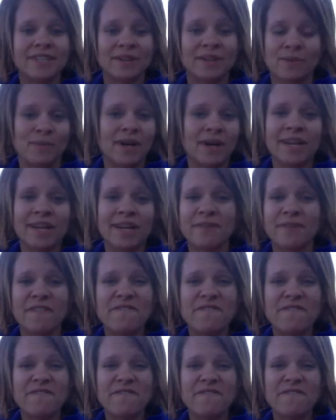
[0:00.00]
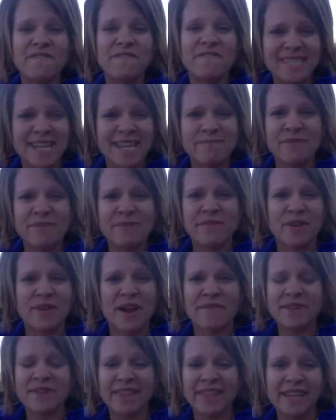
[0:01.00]
wanted him to fight me, take me for
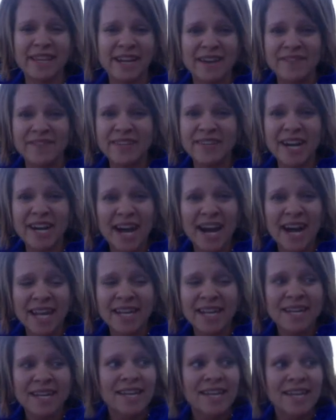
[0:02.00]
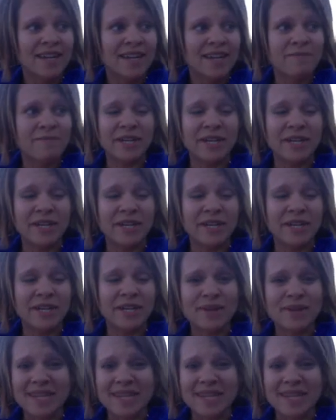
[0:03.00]
everything I've got, make sure I don't get